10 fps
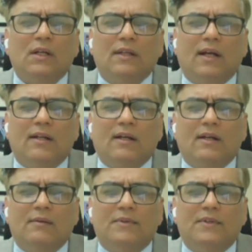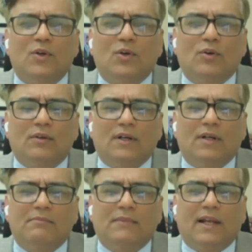that uh, no
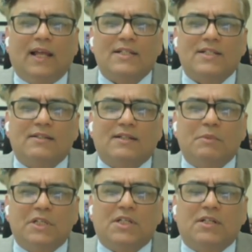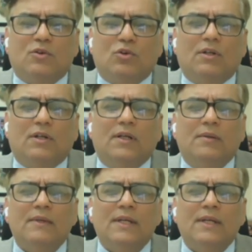um, election commission could uh,